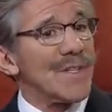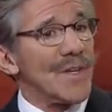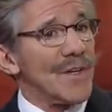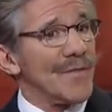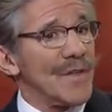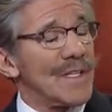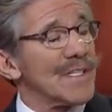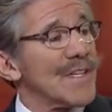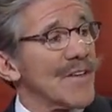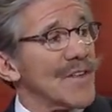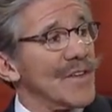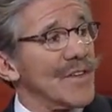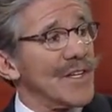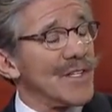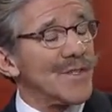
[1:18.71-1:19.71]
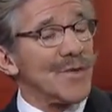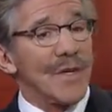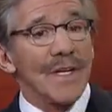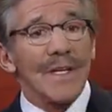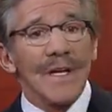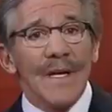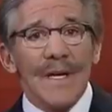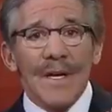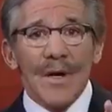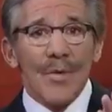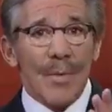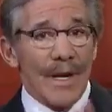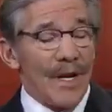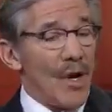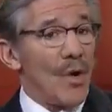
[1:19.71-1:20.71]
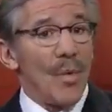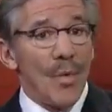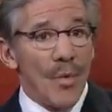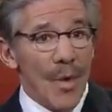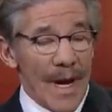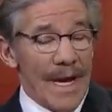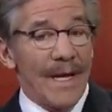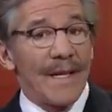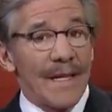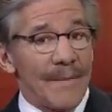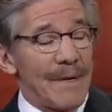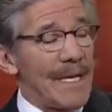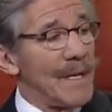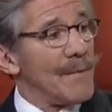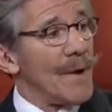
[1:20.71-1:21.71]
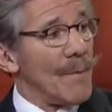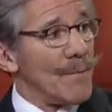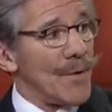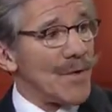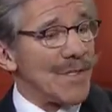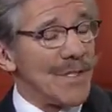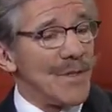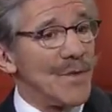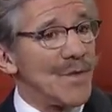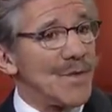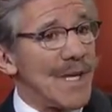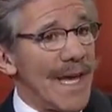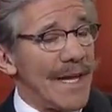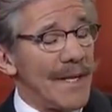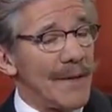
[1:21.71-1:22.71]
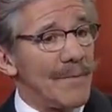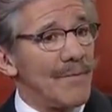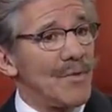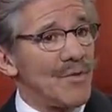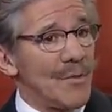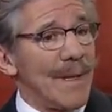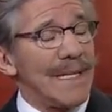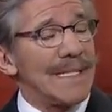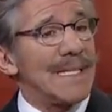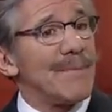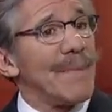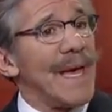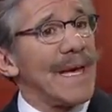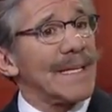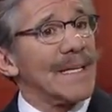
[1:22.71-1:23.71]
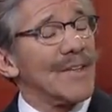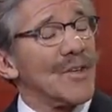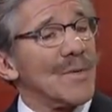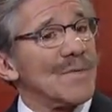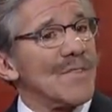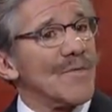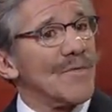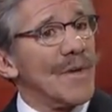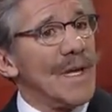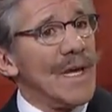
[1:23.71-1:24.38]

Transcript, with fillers: Attorney for the Southern District, I know well, I mean, a, a, person who's had a tremendous impact in terms of